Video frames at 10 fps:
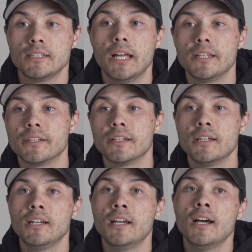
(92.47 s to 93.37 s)
And
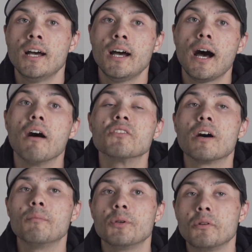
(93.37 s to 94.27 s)
I was
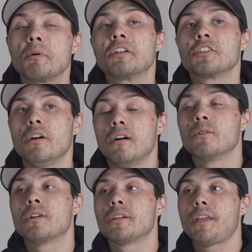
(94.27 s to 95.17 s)
up doing a bunch of
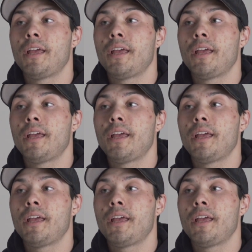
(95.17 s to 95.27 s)
coke,